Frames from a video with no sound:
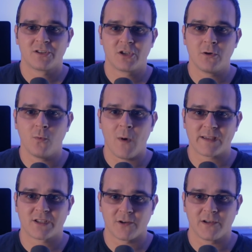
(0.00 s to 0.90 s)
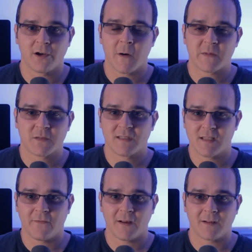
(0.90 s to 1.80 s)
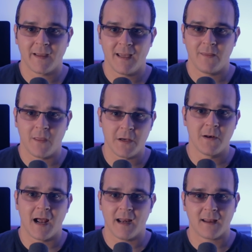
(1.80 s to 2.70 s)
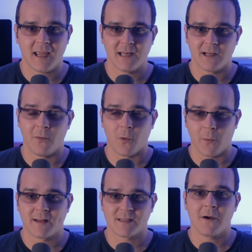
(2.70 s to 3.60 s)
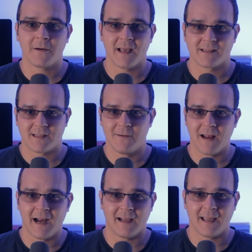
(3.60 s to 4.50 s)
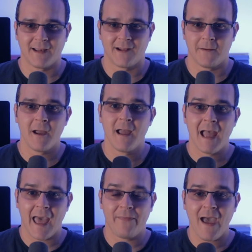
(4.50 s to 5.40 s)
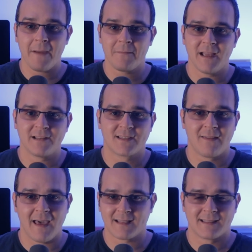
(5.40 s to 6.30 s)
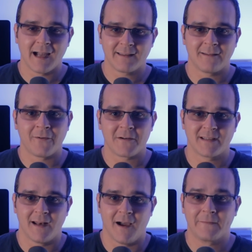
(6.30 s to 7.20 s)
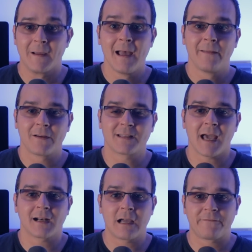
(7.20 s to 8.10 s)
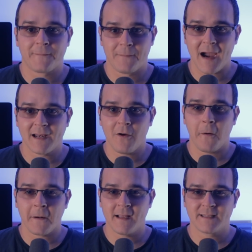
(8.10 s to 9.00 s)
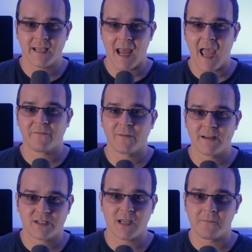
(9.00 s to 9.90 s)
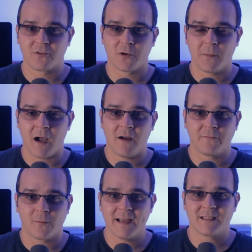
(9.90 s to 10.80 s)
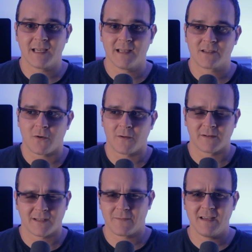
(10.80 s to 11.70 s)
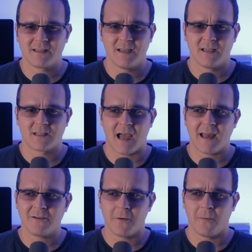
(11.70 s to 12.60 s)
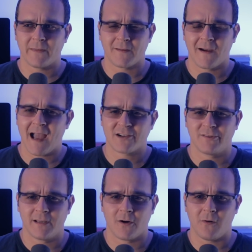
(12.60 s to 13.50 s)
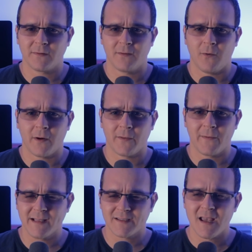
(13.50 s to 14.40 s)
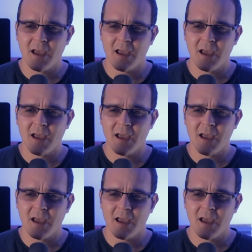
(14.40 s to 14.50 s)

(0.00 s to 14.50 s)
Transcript: to Western Europe, specifically the United Kingdom, or what is known as the United Kingdom. And that means that it's not diverse enough. There's not enough minorities in every subgroup of races or species. I don't know what they're actually called in Lord of the Rings.